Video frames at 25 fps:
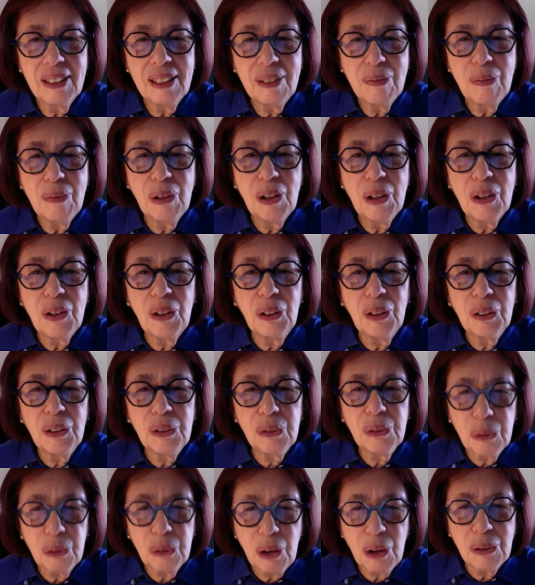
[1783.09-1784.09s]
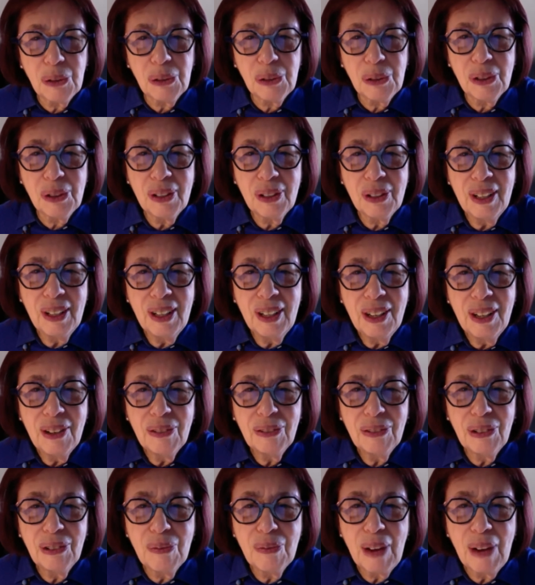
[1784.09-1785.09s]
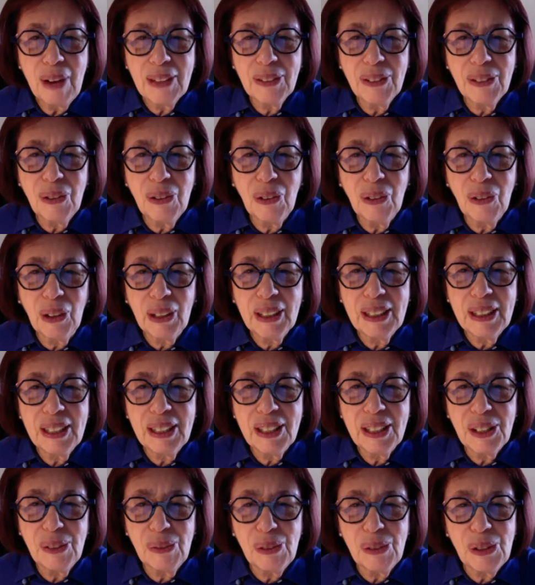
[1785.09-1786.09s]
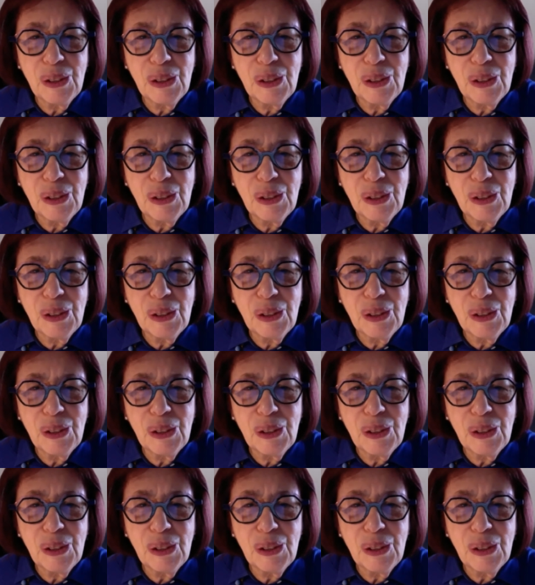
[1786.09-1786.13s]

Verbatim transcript: a book called Growth from Microorganisms